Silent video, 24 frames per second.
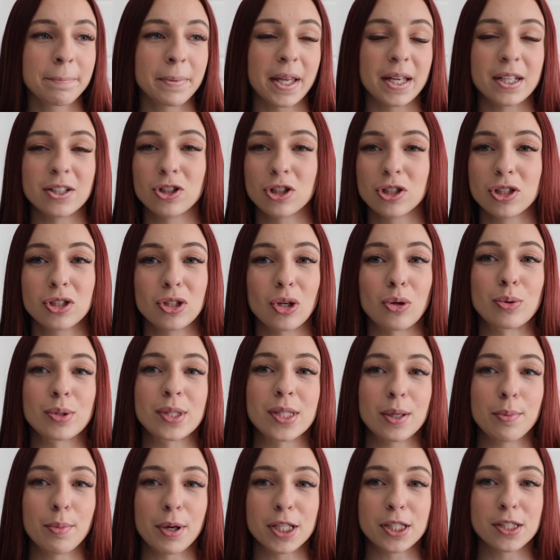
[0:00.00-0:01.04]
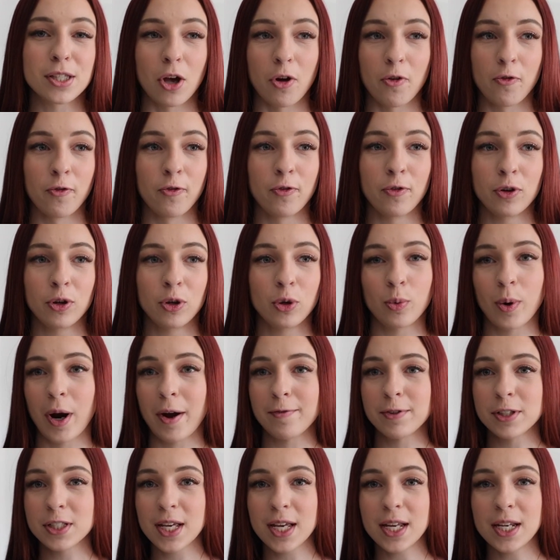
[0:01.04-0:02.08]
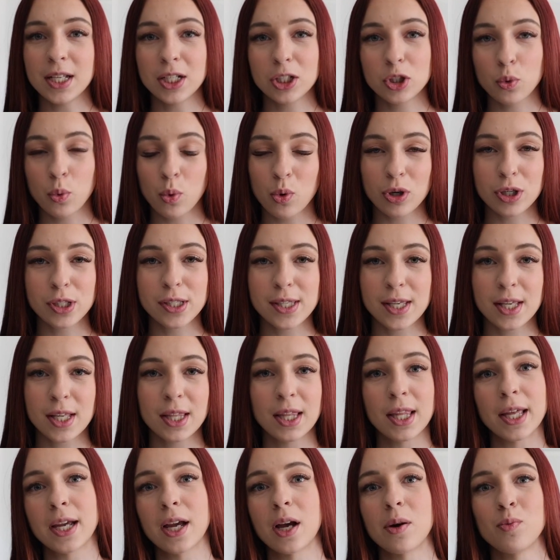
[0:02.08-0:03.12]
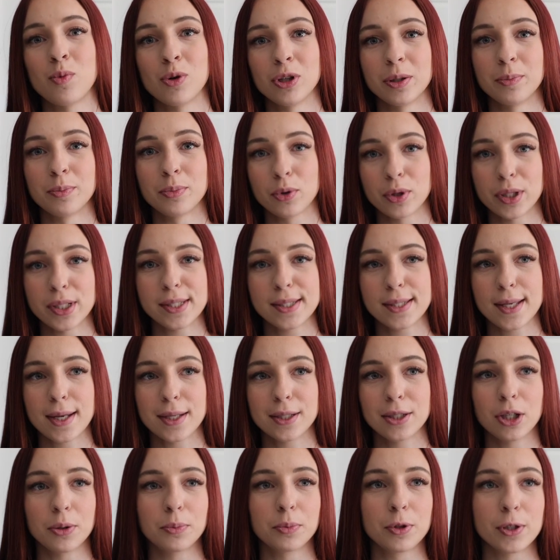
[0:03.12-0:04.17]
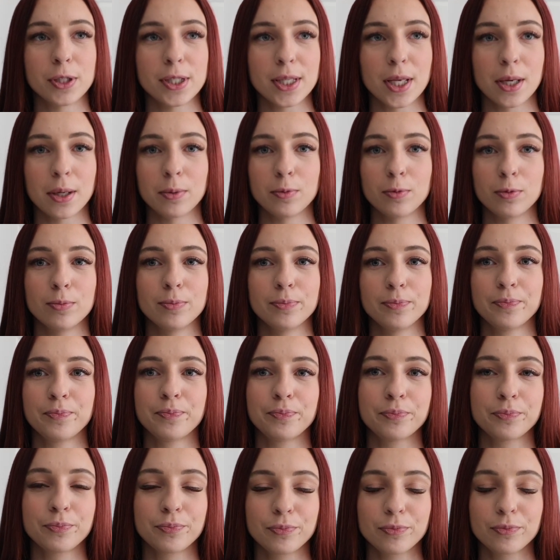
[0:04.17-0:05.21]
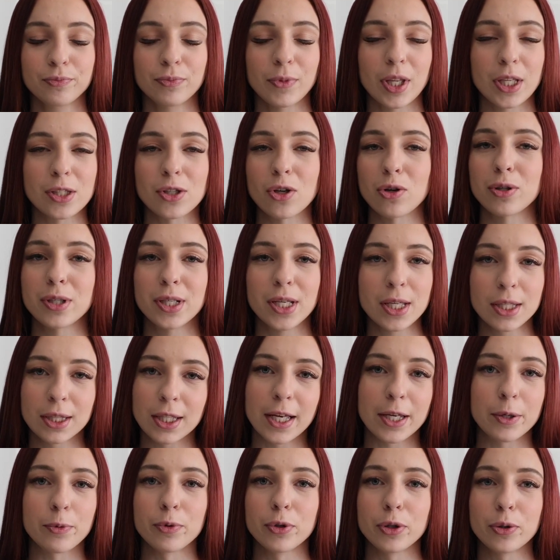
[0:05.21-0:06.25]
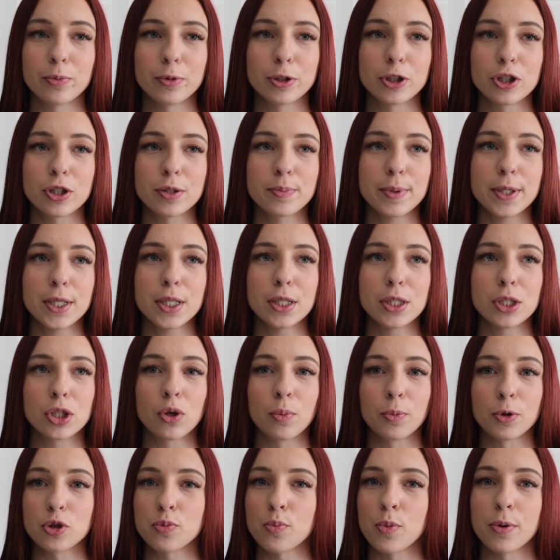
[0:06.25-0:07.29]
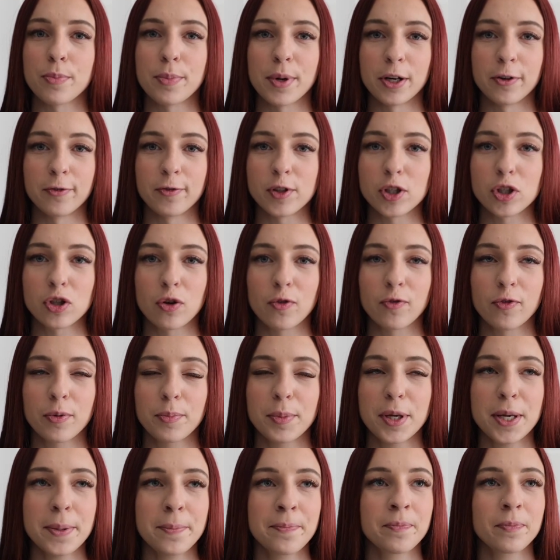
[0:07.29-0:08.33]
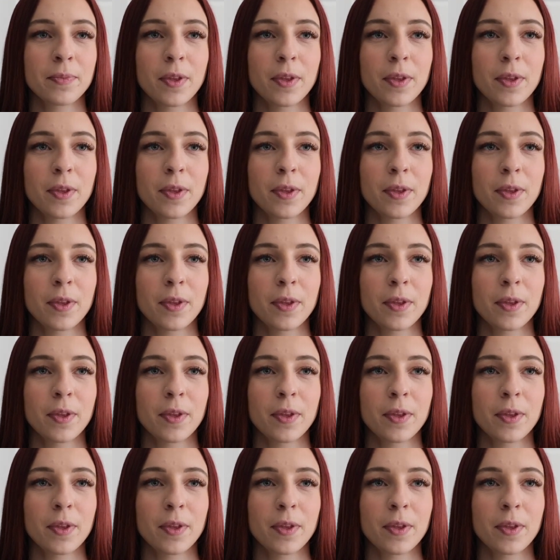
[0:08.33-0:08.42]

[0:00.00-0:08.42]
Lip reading: I just don't see myself gravitating towards it like I would a preset. A preset that's already in Lightroom would just be so much more beneficial for me.